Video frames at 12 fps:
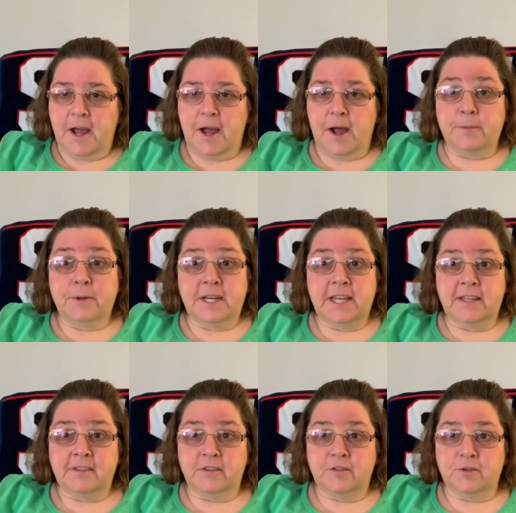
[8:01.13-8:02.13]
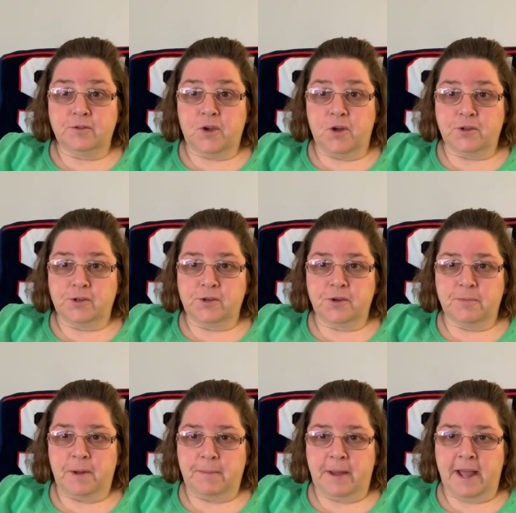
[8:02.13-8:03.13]
I'm going to hit the little Dollar Tree
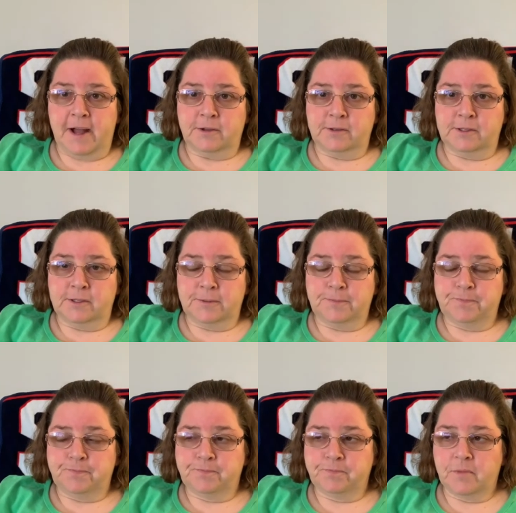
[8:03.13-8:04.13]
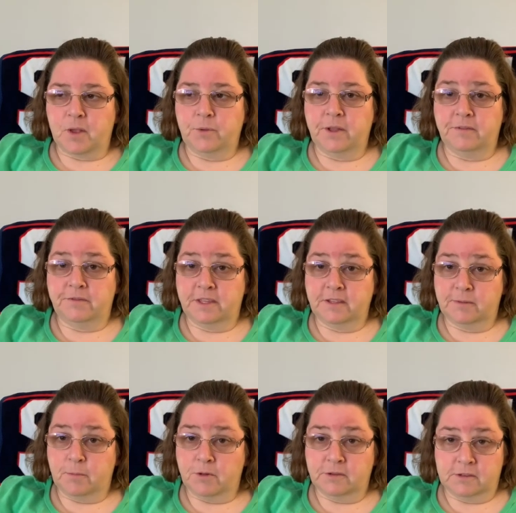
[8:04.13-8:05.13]
by my house we have the
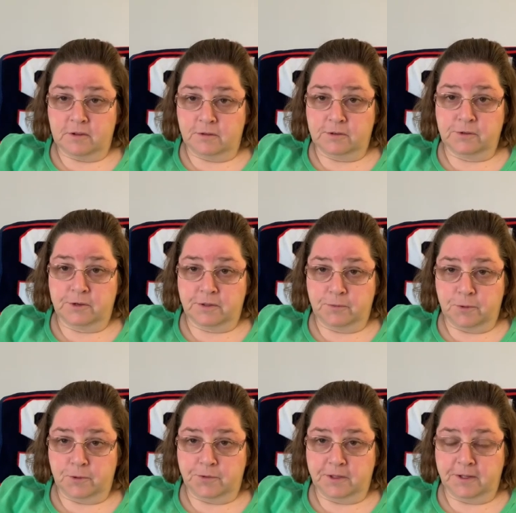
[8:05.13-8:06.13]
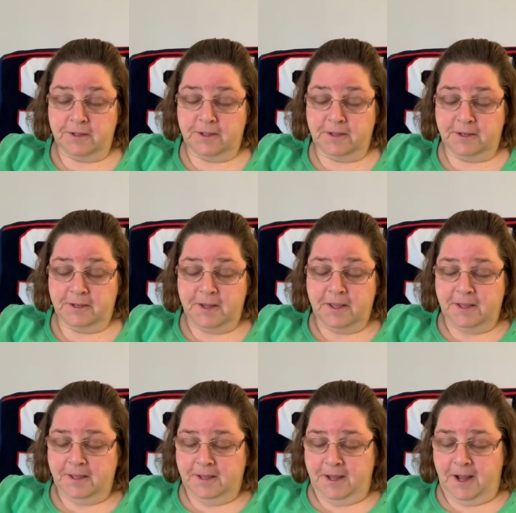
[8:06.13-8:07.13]
smallest Dollar Tree in the world, that, and
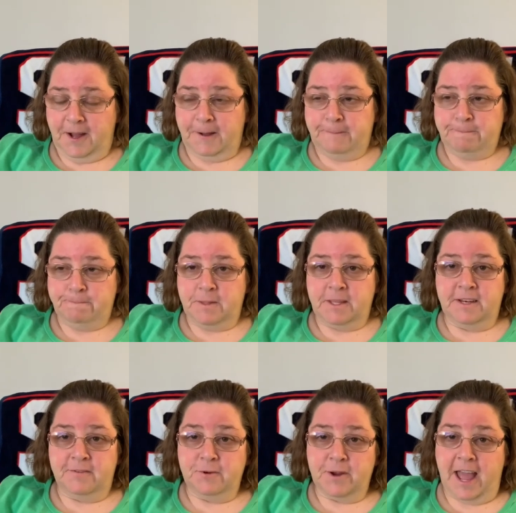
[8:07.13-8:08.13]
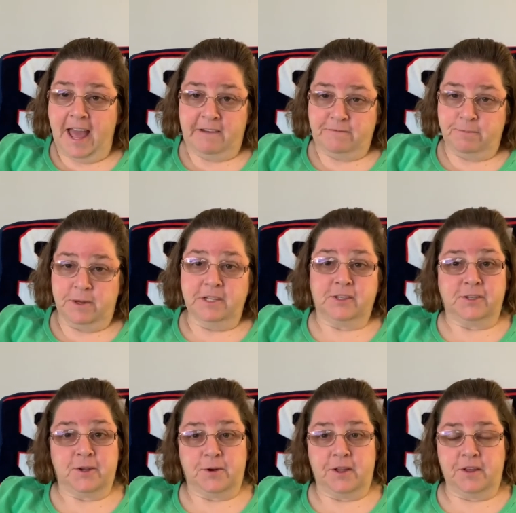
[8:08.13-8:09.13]
um, they never have much.
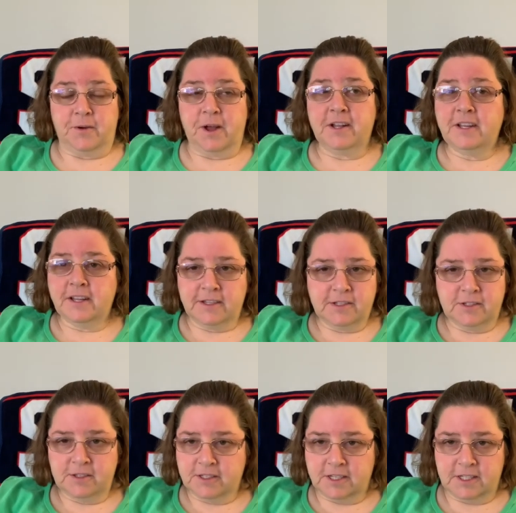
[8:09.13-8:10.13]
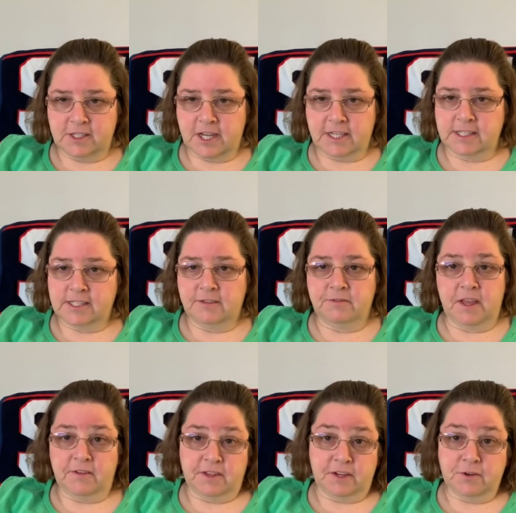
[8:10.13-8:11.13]
So I thought, I'm, I'm just going to check and see if they
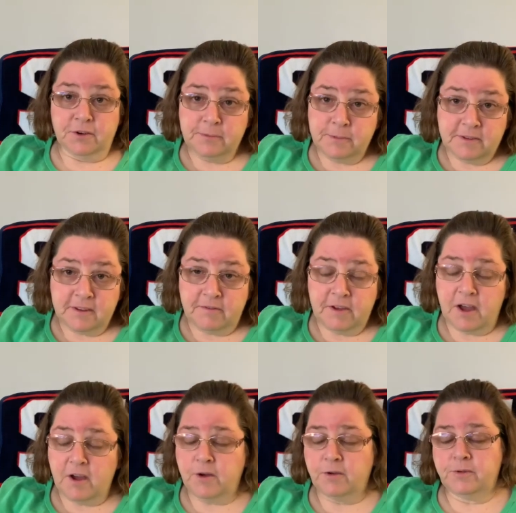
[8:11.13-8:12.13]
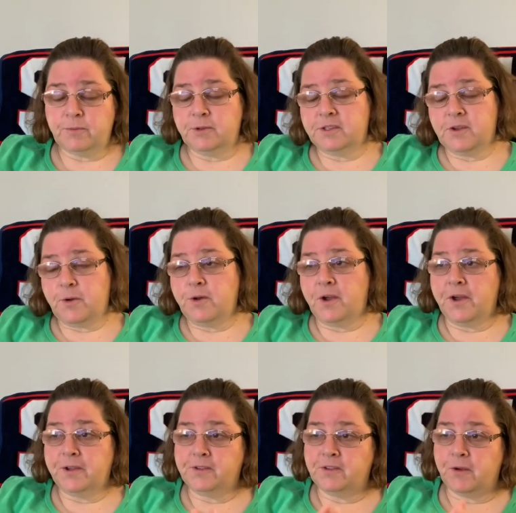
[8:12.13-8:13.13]
have any Christmas stuff out, what's going
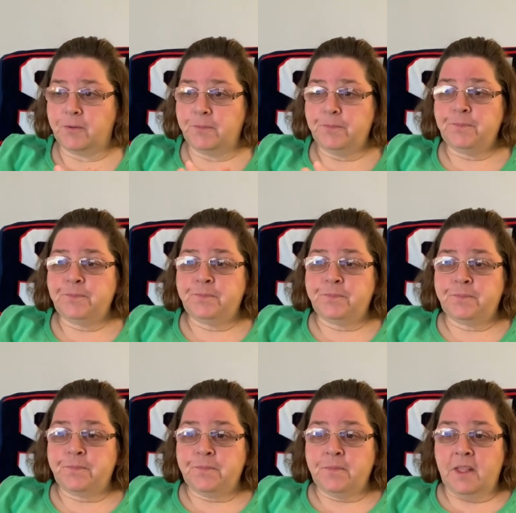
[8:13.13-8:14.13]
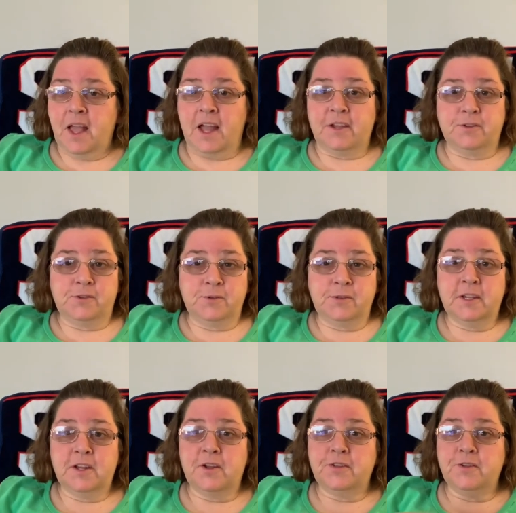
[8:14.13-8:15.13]
on. So I, as soon as I
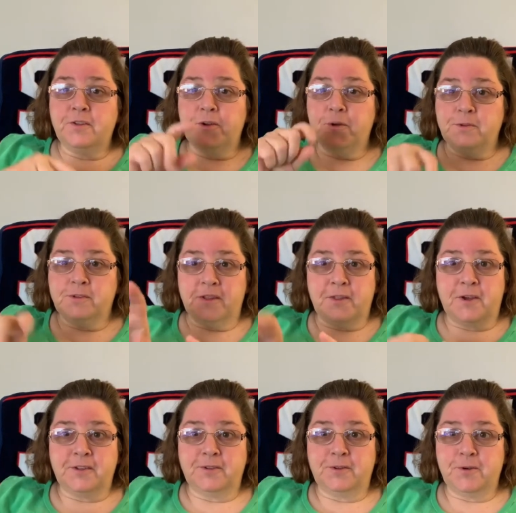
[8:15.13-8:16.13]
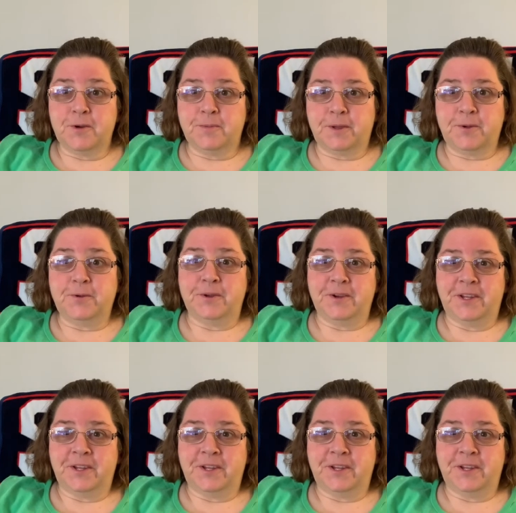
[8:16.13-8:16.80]
got there, the girl was unlocking the door. I'm like, oh, good.